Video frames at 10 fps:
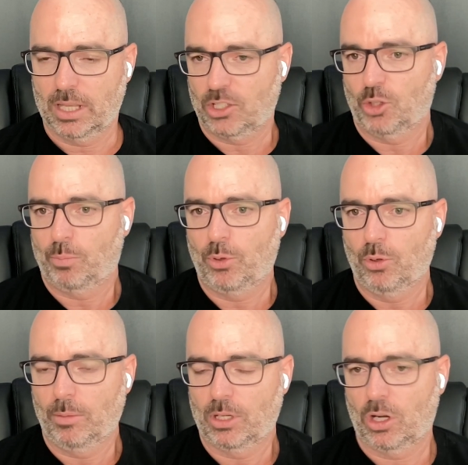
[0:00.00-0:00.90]
And that's just
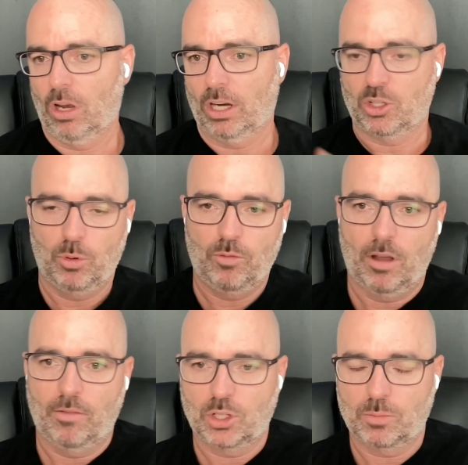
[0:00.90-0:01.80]
purely because I like to move
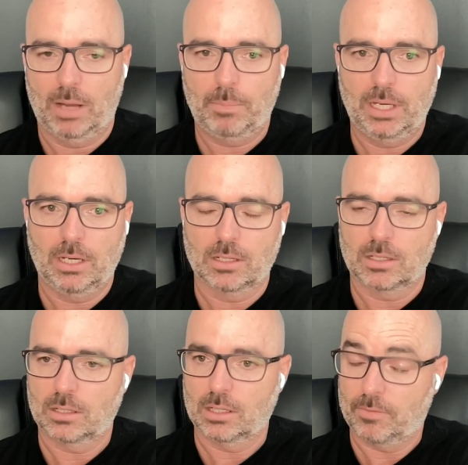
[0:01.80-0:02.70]
over to smart bidding
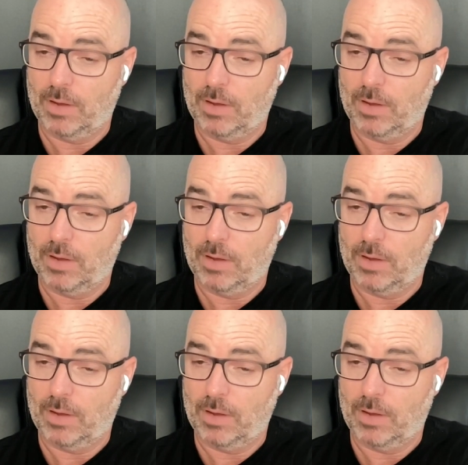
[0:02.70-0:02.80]
as